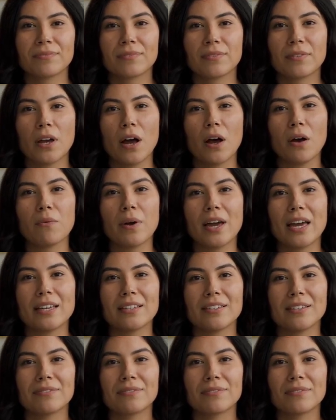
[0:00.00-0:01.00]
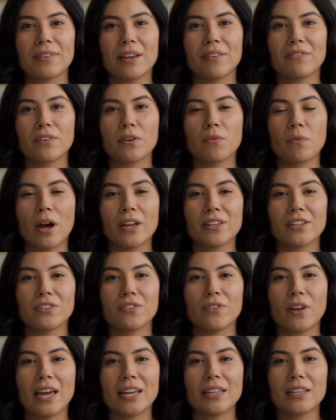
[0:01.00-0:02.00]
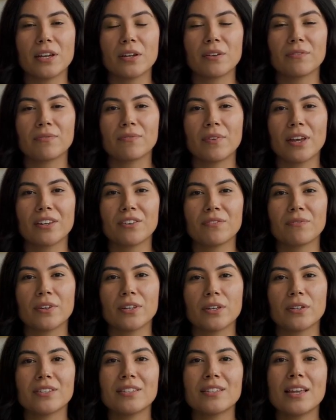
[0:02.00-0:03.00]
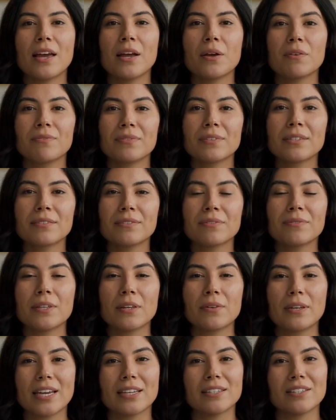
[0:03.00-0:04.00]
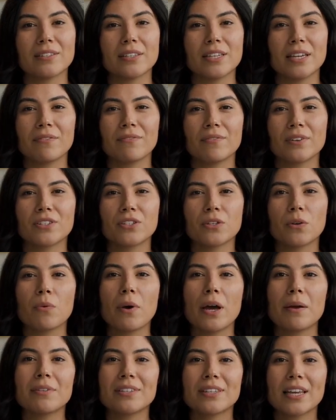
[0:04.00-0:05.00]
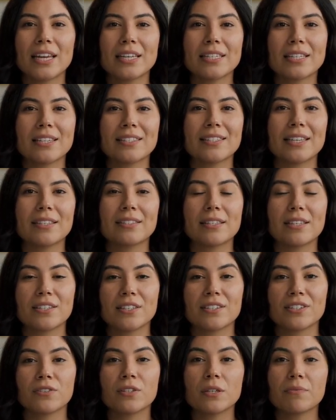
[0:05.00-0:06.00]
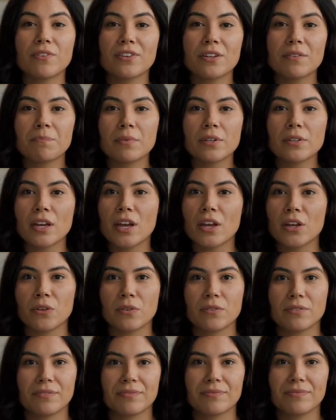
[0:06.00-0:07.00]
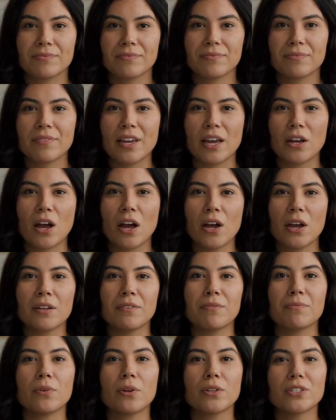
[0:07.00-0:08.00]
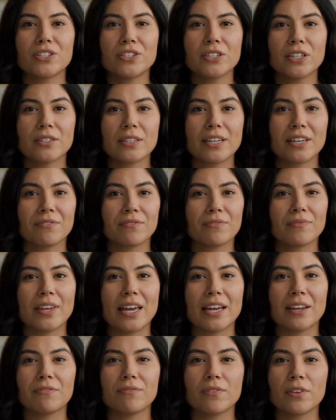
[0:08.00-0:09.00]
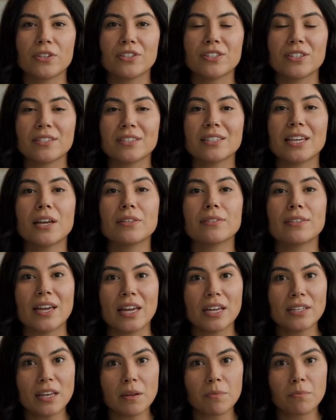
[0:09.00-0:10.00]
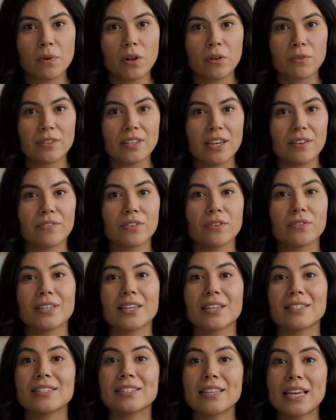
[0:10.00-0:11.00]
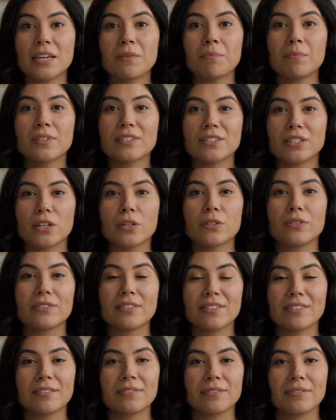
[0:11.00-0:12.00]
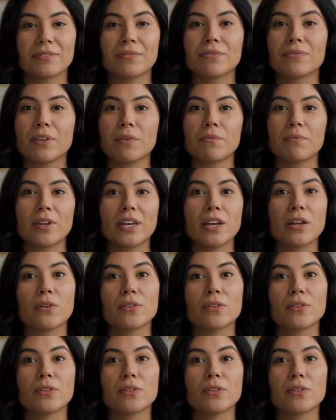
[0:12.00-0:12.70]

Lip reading: All right, if you want to try Nerve Fresh for yourself, the link to the official website is in the description below. There are unfortunately fake versions out there that won't give you these same results. The real